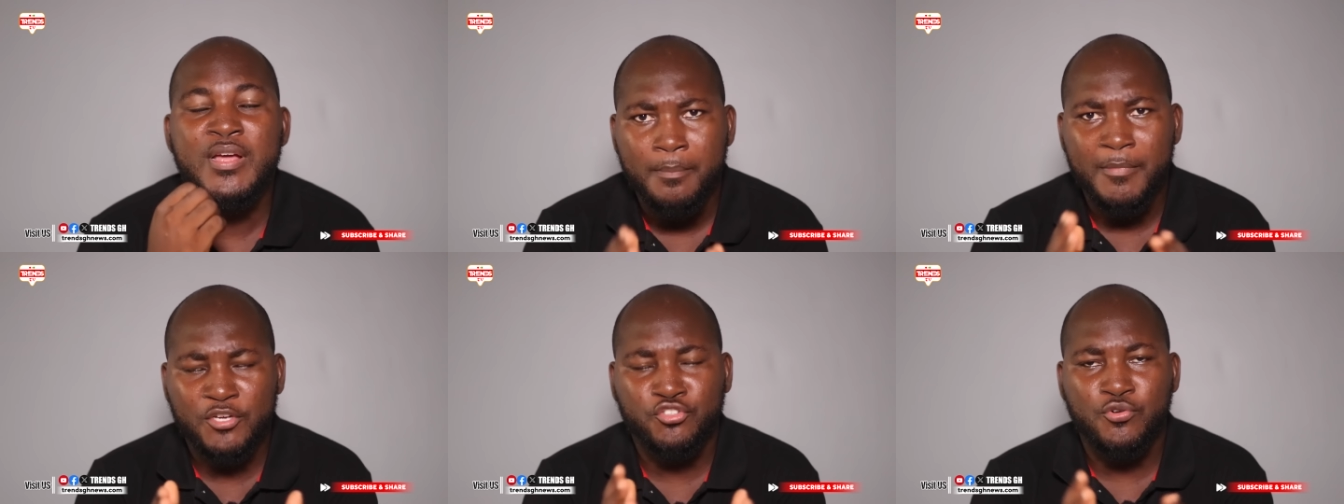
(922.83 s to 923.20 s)

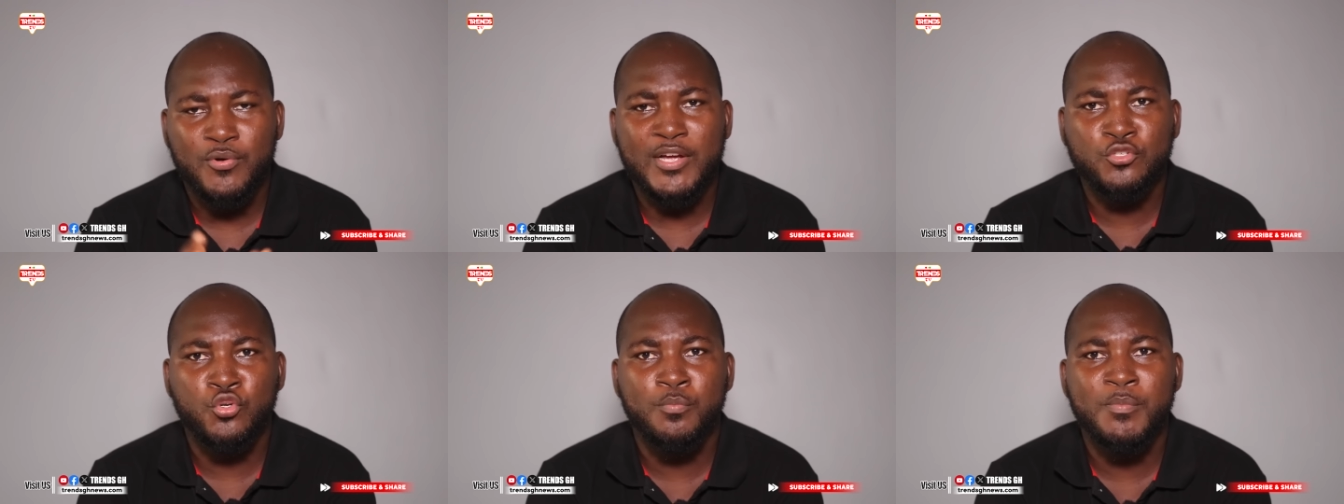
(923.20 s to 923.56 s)
Make
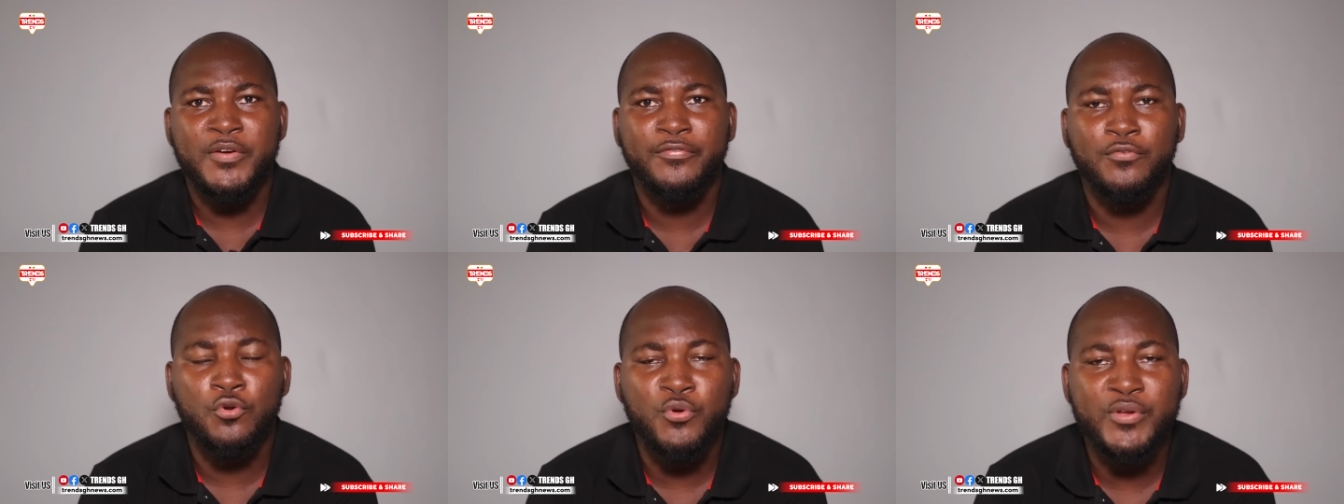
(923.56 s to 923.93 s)
sure also be
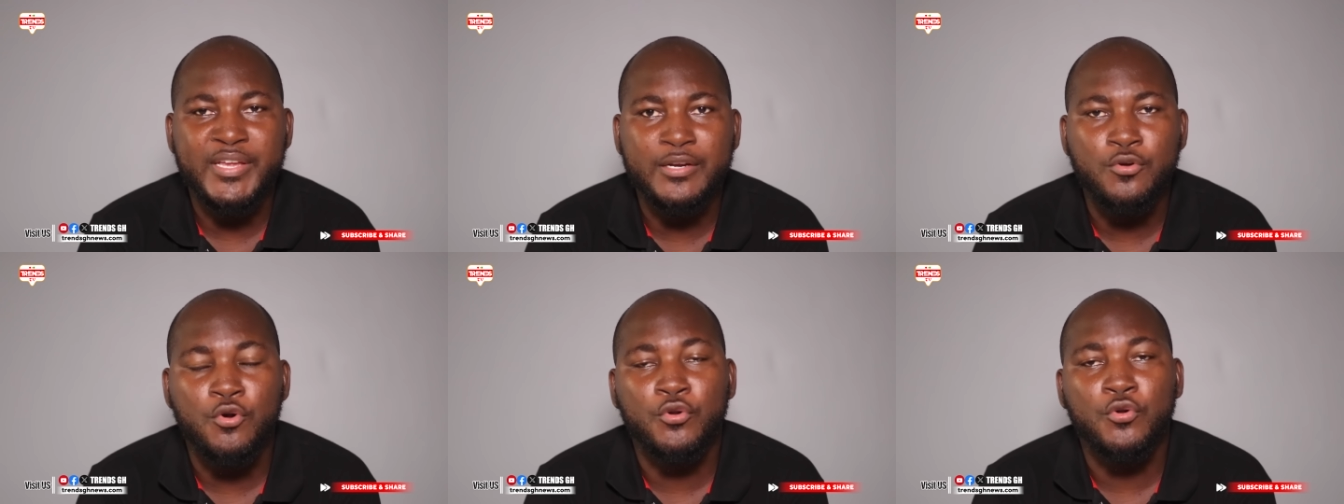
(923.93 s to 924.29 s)

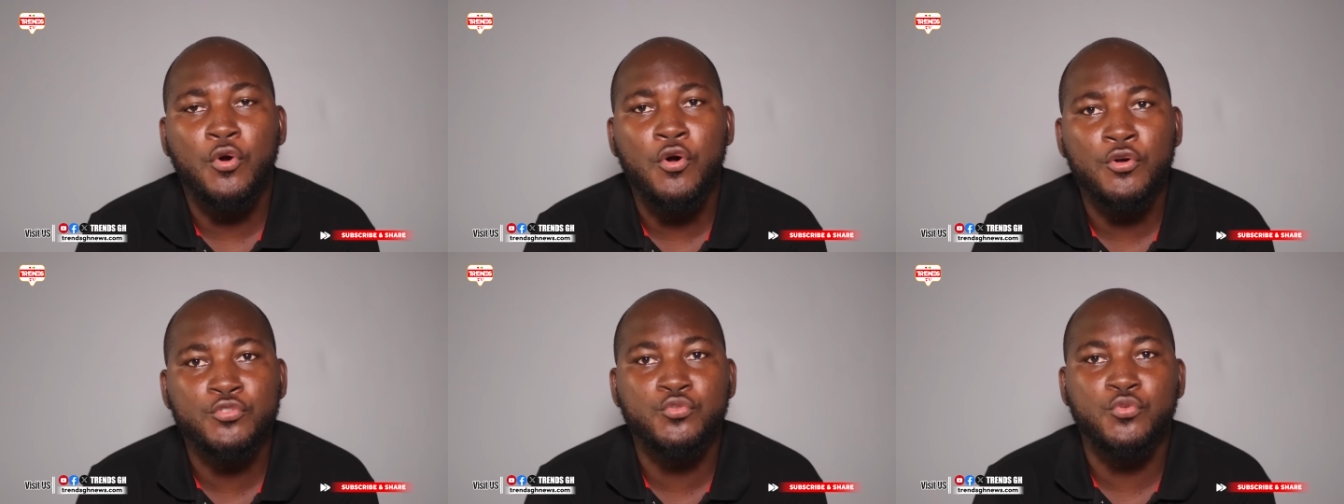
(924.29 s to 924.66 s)
following on
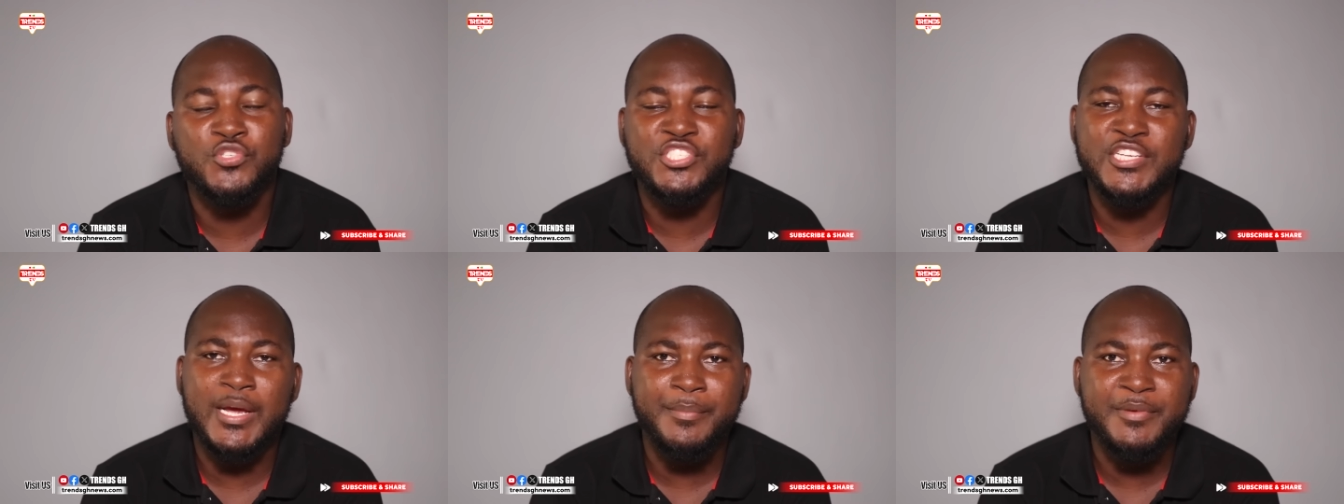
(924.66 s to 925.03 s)
all
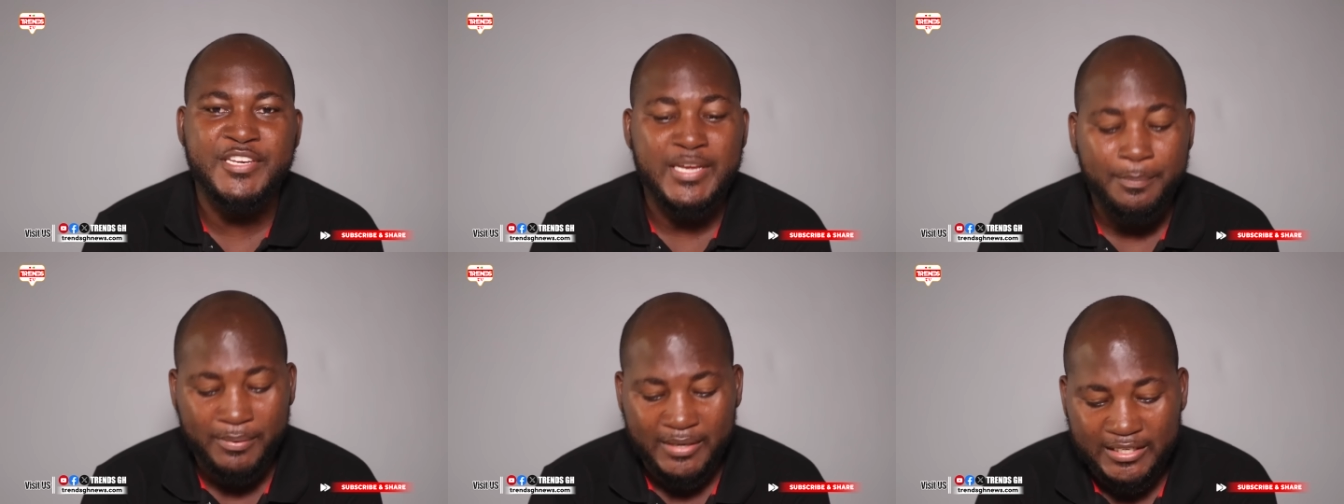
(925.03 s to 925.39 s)
social
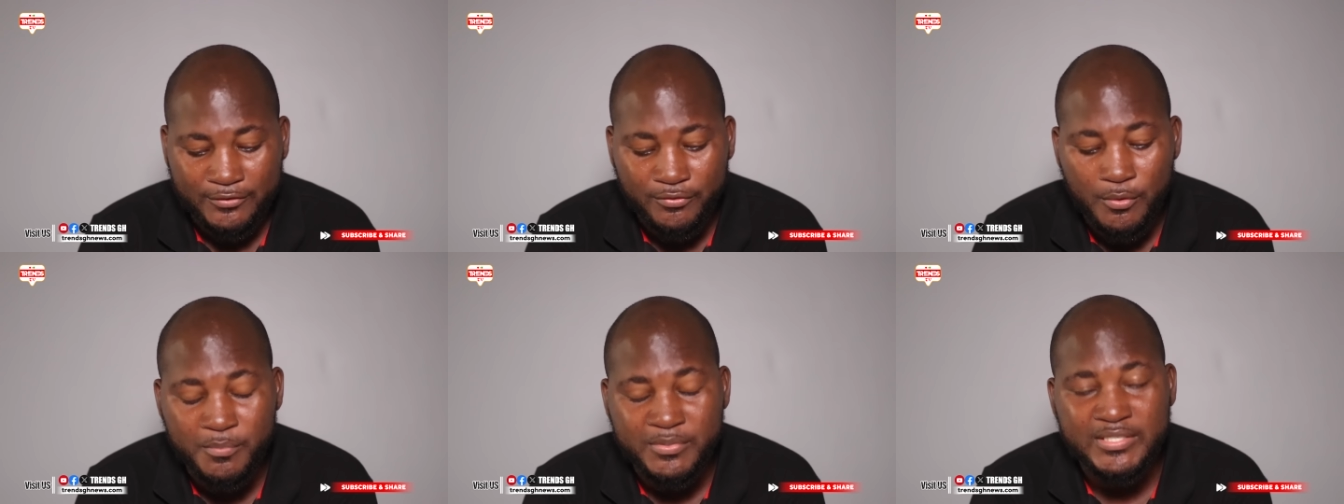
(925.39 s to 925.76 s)
media
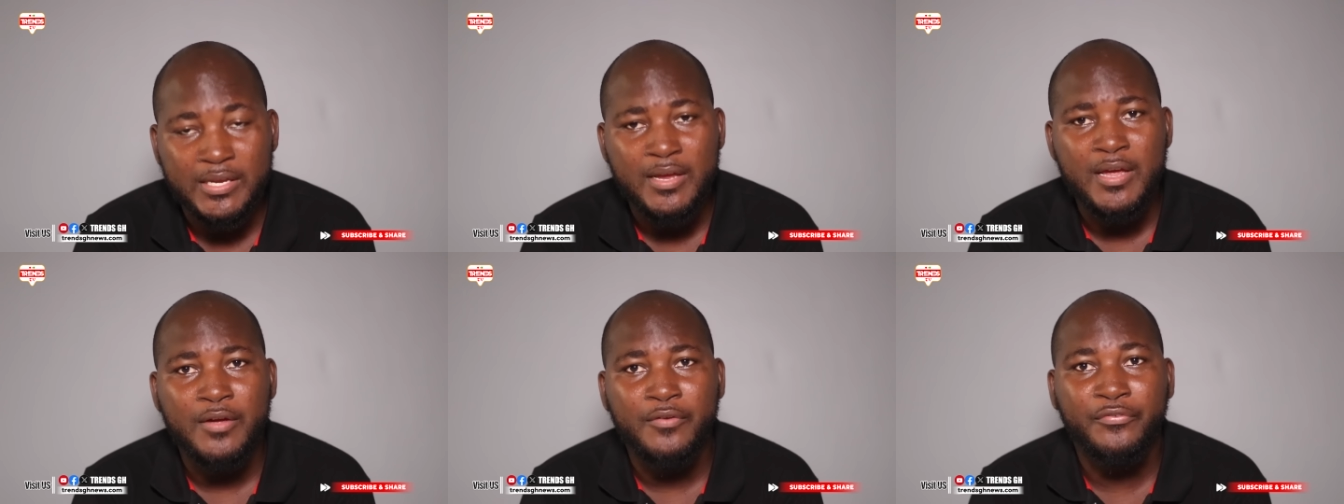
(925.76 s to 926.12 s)
platforms,